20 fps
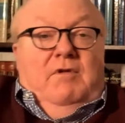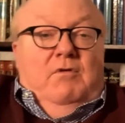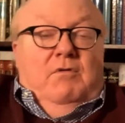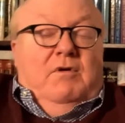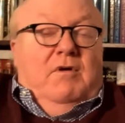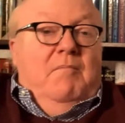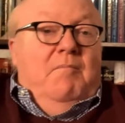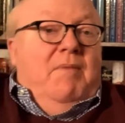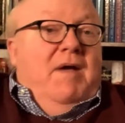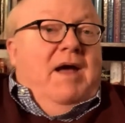you
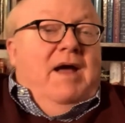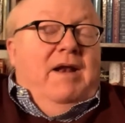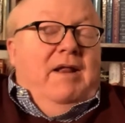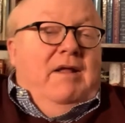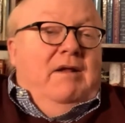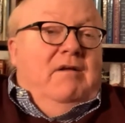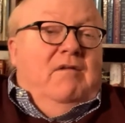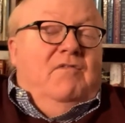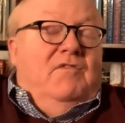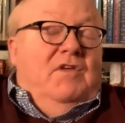know,
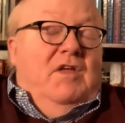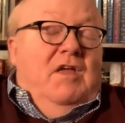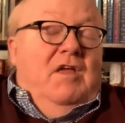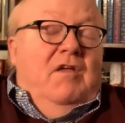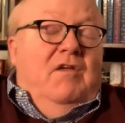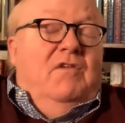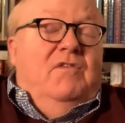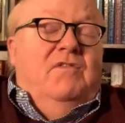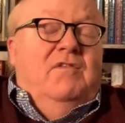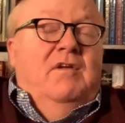combating
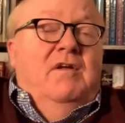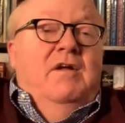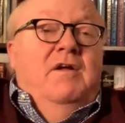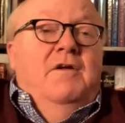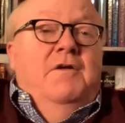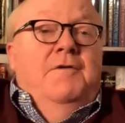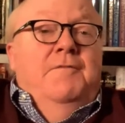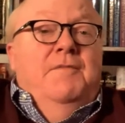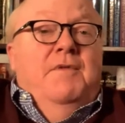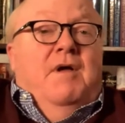disease
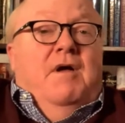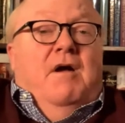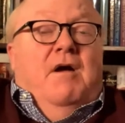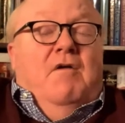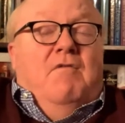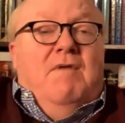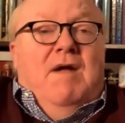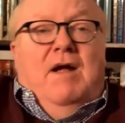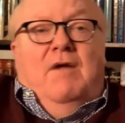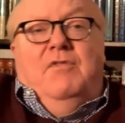
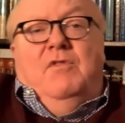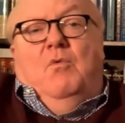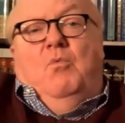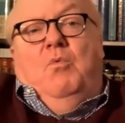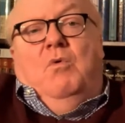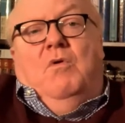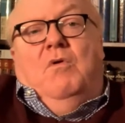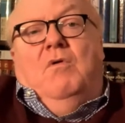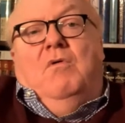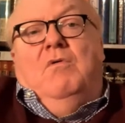uh, around the
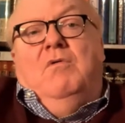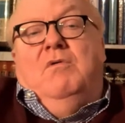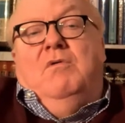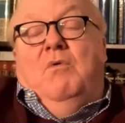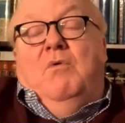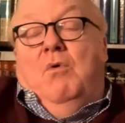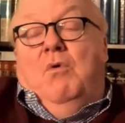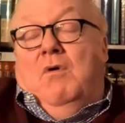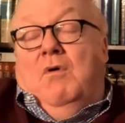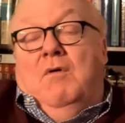world
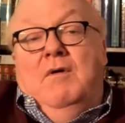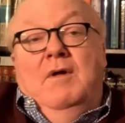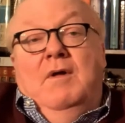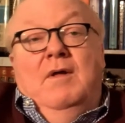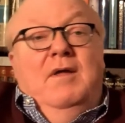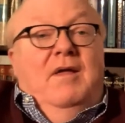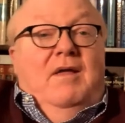or